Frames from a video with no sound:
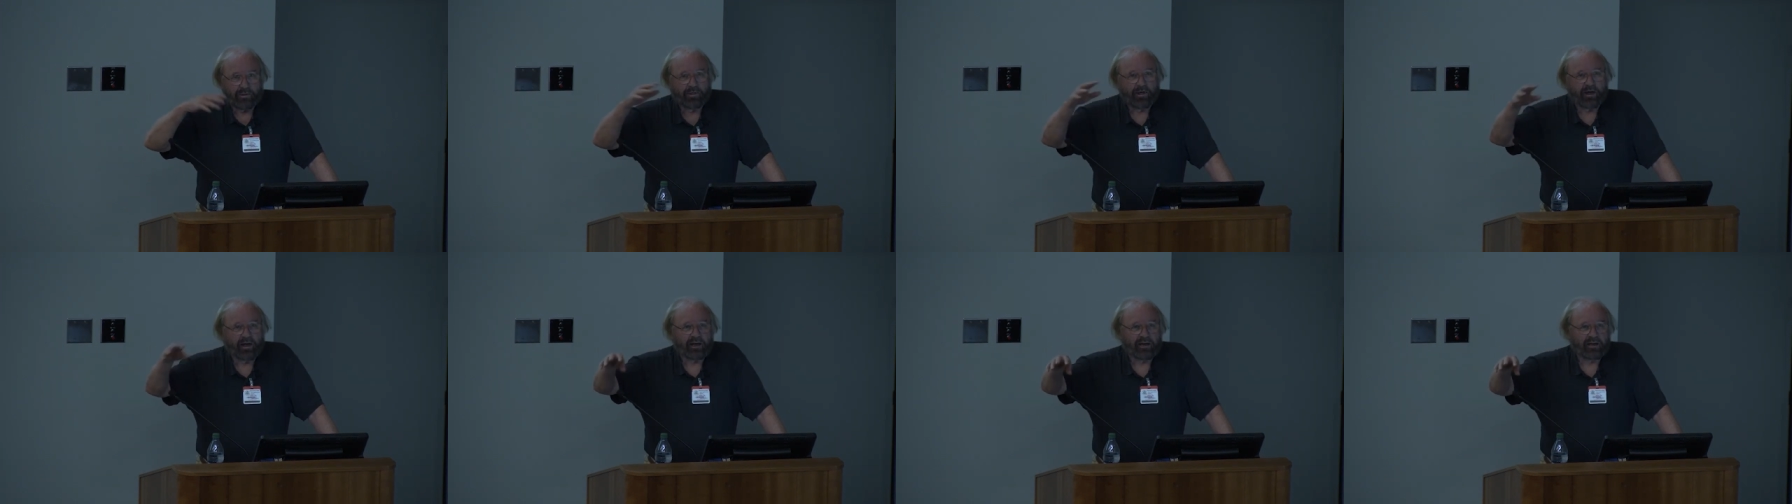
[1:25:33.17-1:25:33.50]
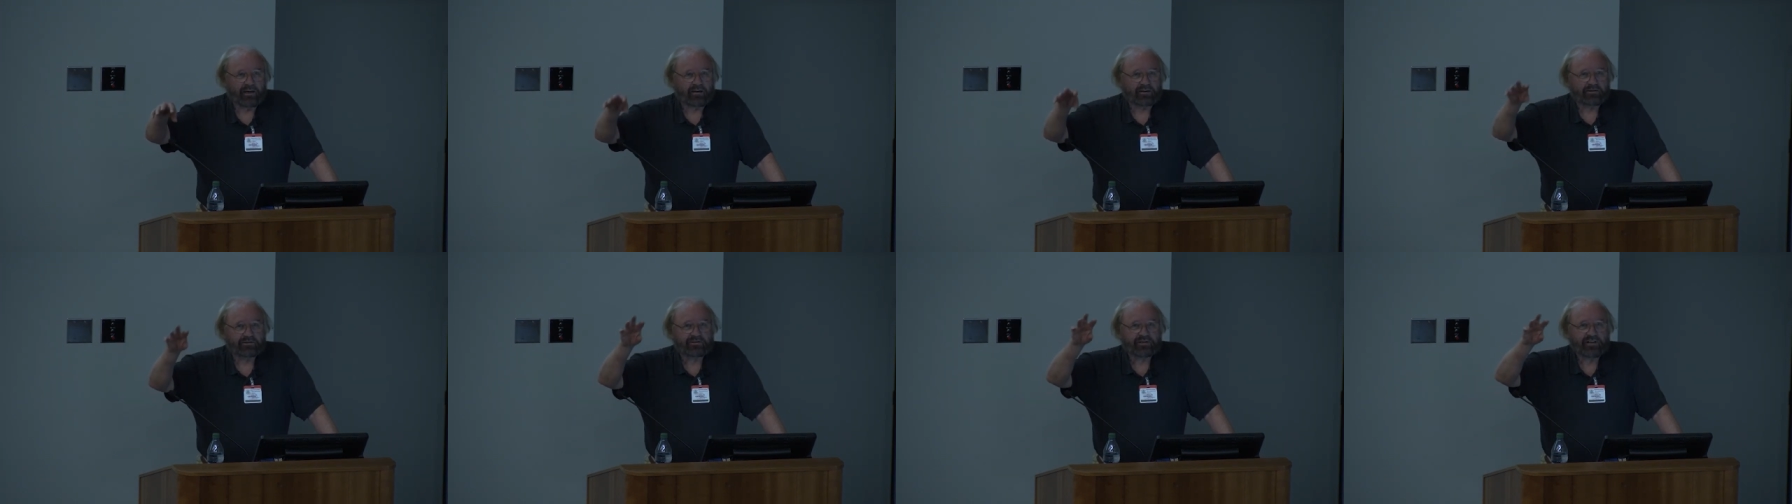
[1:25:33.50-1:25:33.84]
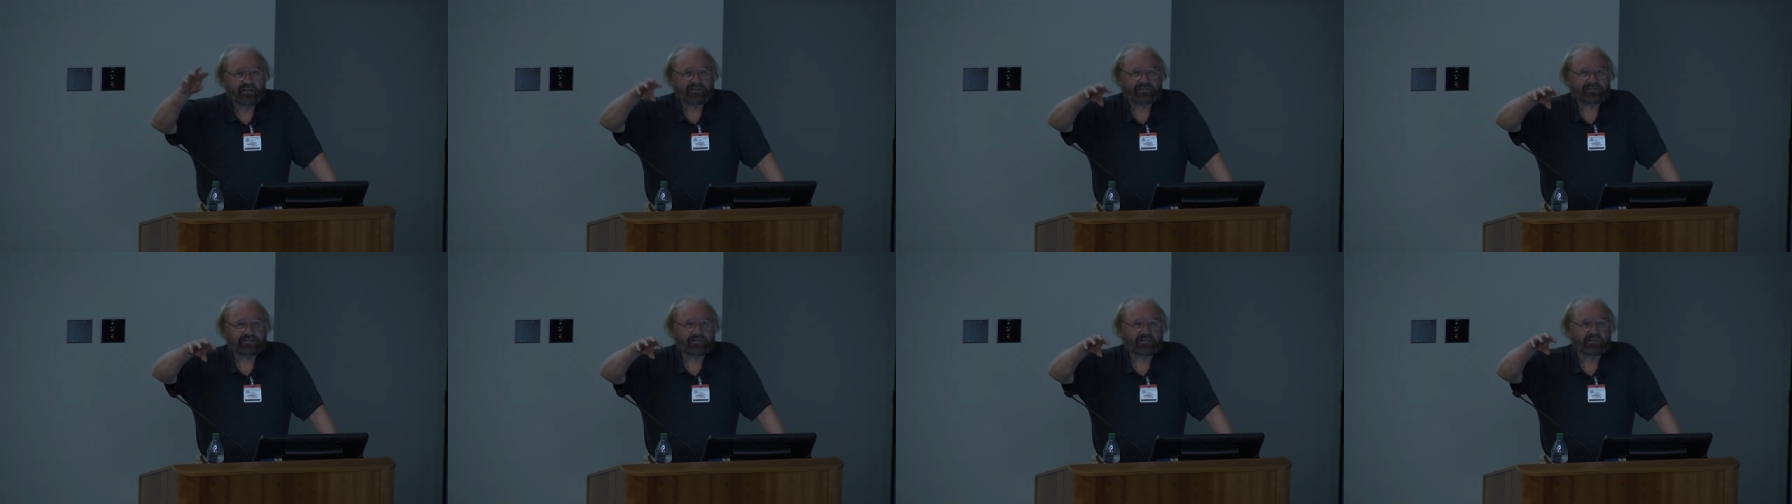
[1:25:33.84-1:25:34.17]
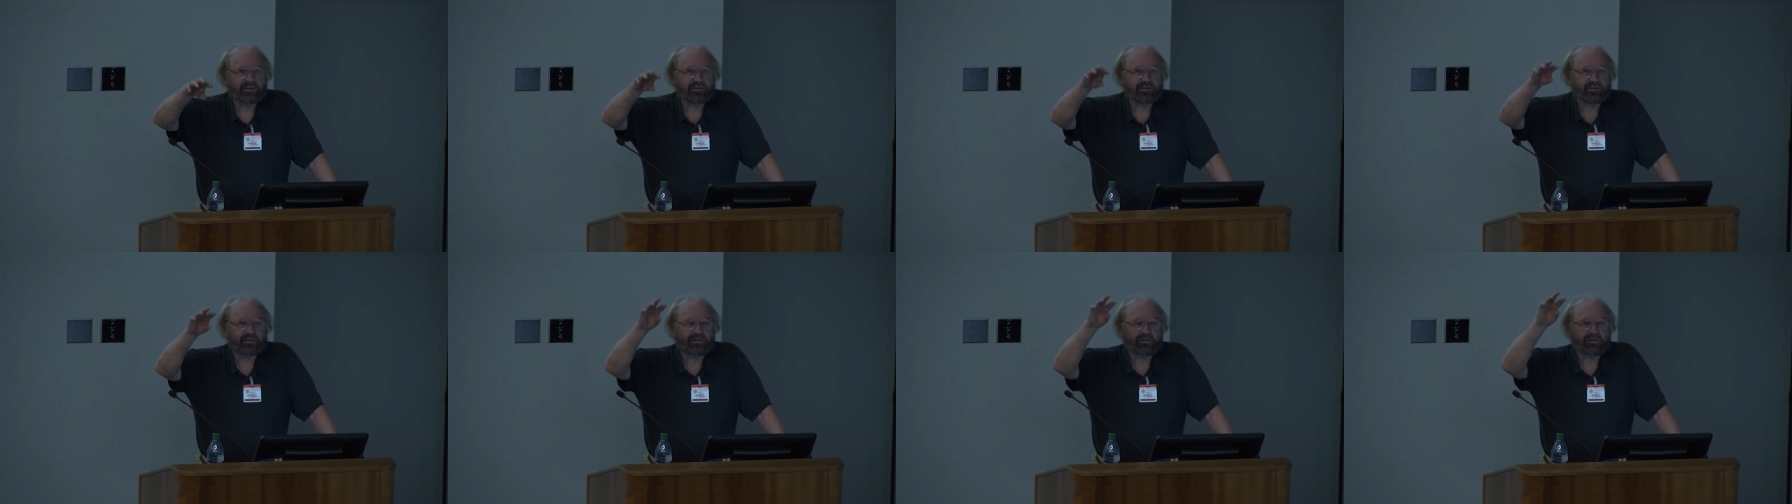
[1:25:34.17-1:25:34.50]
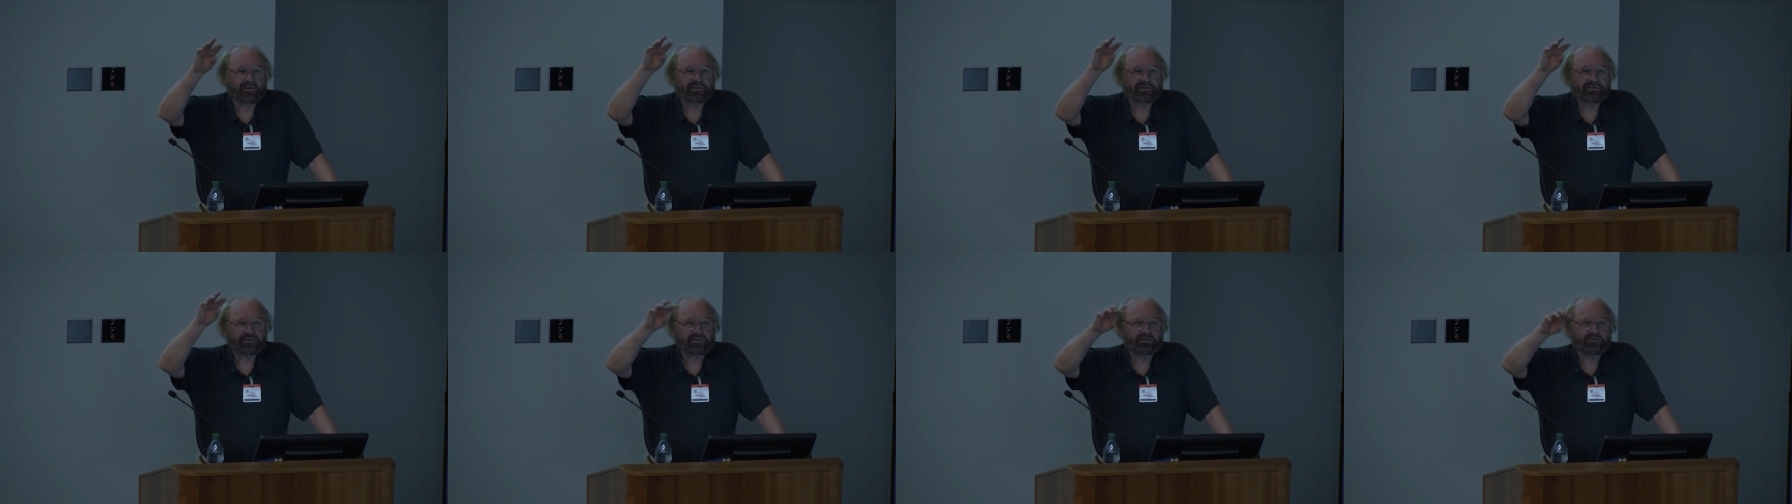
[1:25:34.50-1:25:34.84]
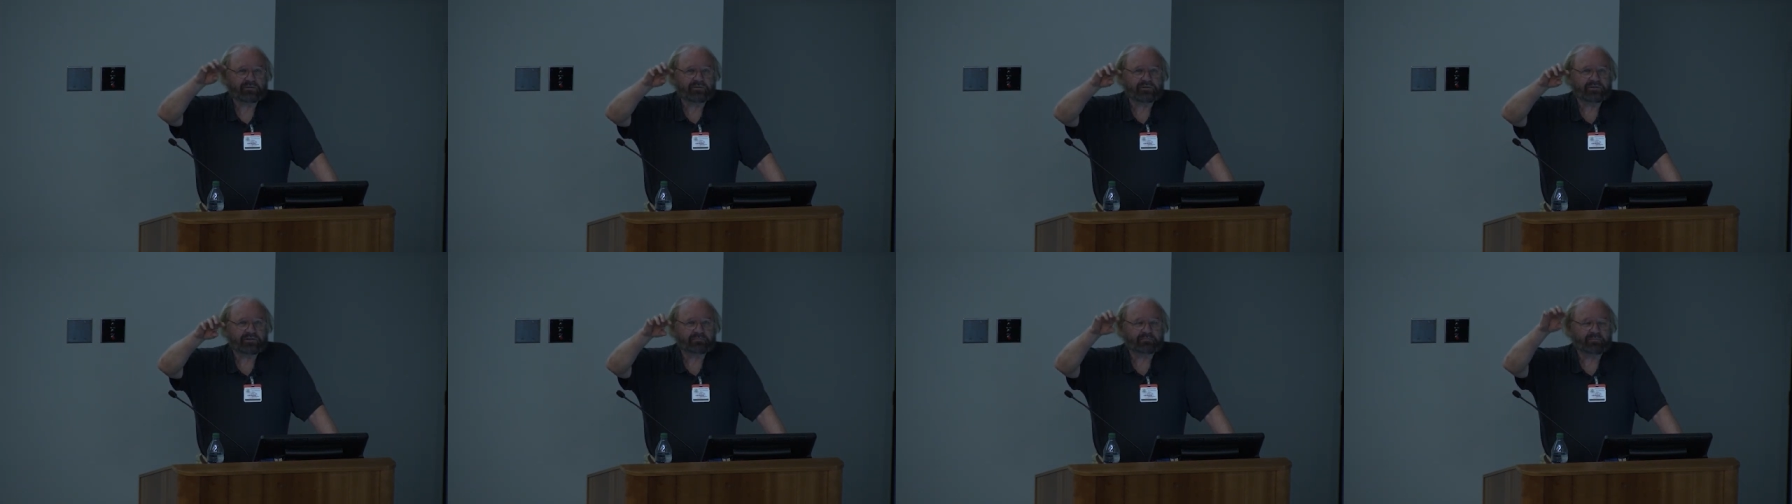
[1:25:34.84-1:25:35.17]
they tested the
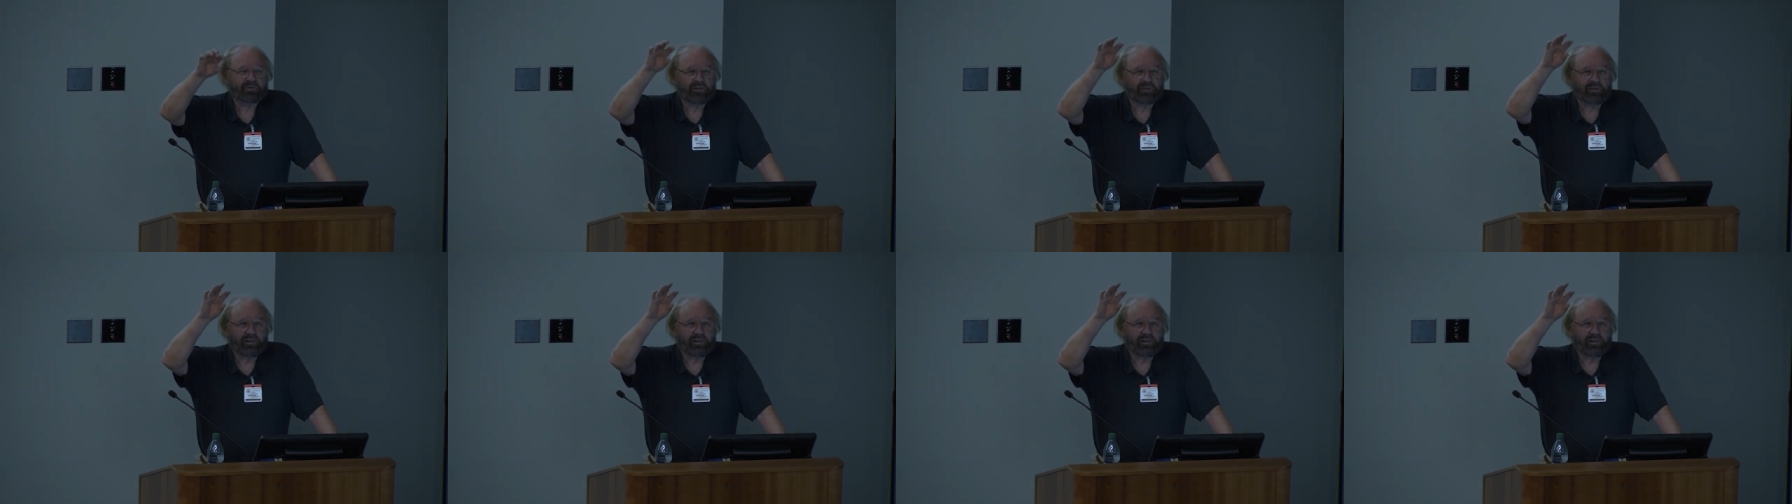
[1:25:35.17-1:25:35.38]
students,